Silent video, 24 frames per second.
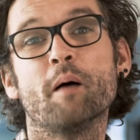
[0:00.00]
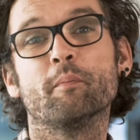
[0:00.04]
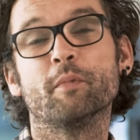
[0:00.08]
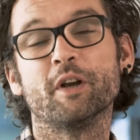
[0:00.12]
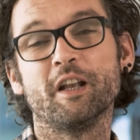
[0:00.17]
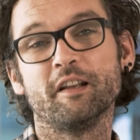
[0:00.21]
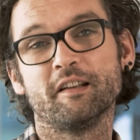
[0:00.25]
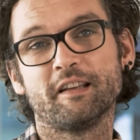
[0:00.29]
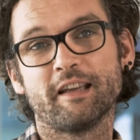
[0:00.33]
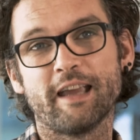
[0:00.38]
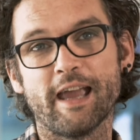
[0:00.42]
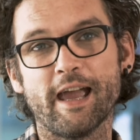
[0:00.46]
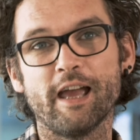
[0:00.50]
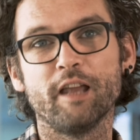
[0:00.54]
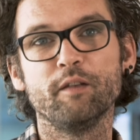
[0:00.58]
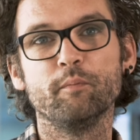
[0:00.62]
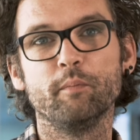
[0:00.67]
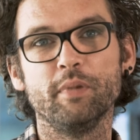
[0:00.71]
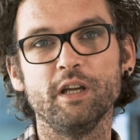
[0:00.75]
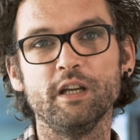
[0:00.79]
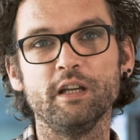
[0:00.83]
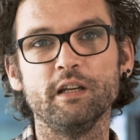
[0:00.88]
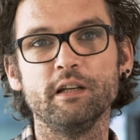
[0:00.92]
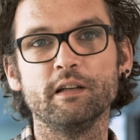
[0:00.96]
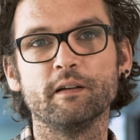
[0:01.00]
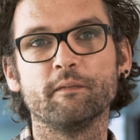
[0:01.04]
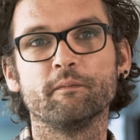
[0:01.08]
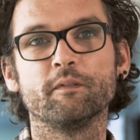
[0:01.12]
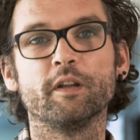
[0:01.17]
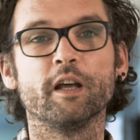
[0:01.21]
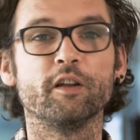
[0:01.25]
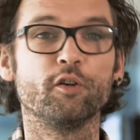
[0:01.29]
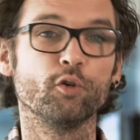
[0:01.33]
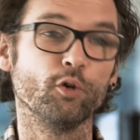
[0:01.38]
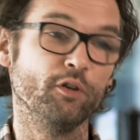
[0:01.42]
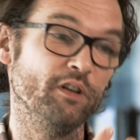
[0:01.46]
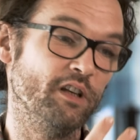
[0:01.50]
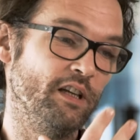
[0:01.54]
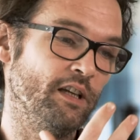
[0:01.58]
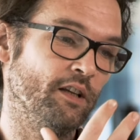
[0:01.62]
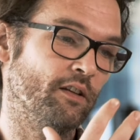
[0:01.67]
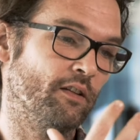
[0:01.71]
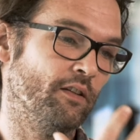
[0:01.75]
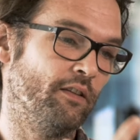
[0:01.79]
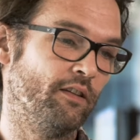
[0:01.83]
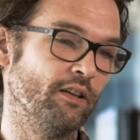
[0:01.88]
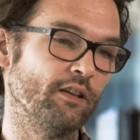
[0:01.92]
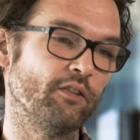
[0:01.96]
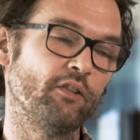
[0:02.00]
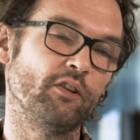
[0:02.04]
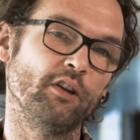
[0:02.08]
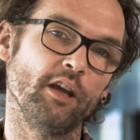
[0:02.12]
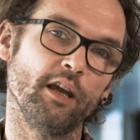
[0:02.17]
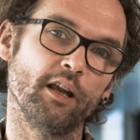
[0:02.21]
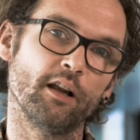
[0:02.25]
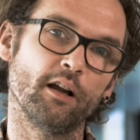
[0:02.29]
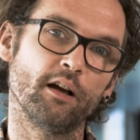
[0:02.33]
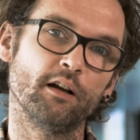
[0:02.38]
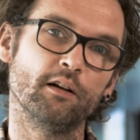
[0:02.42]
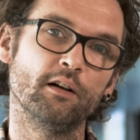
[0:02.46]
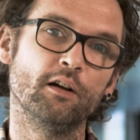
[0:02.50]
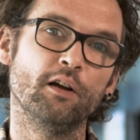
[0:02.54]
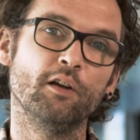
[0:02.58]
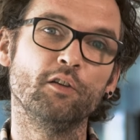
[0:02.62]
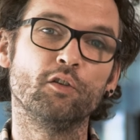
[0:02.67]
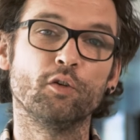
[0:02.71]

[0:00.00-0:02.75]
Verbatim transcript: But it can be that you need this data